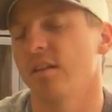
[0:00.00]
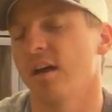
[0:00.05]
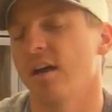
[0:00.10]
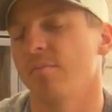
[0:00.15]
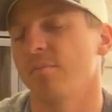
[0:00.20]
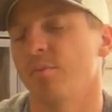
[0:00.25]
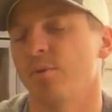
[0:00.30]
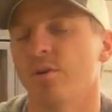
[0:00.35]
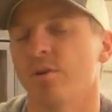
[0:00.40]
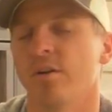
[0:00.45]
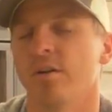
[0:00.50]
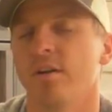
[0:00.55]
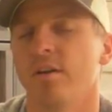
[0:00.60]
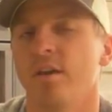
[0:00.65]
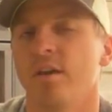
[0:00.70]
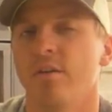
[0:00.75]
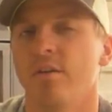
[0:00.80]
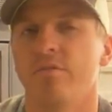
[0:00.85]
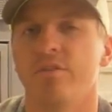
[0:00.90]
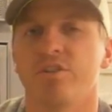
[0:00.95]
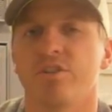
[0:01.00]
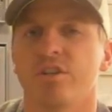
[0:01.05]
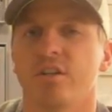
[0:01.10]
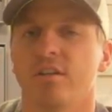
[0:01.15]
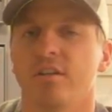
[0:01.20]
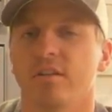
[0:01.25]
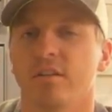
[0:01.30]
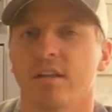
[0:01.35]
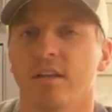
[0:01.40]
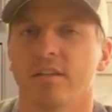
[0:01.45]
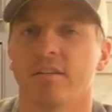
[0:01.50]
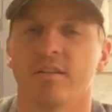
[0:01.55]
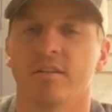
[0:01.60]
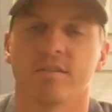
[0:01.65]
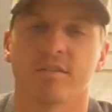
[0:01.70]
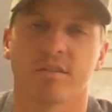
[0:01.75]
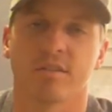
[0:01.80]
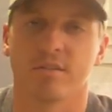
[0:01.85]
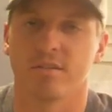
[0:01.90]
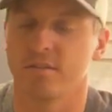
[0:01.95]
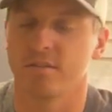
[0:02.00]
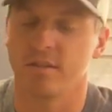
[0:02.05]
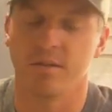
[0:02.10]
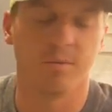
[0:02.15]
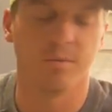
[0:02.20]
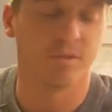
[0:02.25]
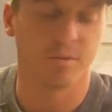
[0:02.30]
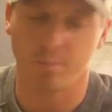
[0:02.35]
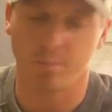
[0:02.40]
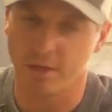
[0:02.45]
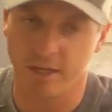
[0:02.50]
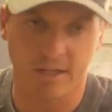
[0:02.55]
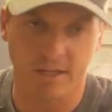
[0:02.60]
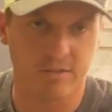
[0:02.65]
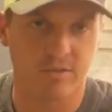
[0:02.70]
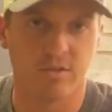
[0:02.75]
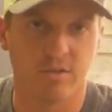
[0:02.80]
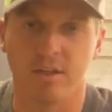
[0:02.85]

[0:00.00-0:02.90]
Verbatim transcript: a lot more fishing like this because it was a blast.